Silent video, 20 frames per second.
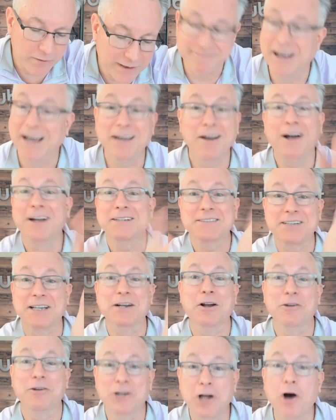And I honestly
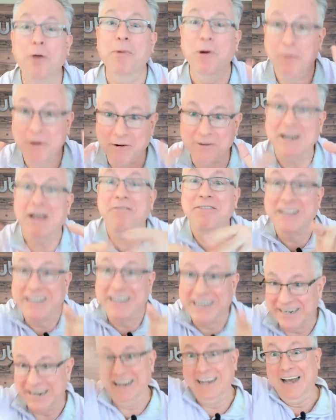don't know, but we're definitely
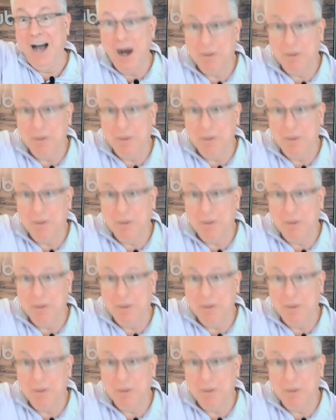in a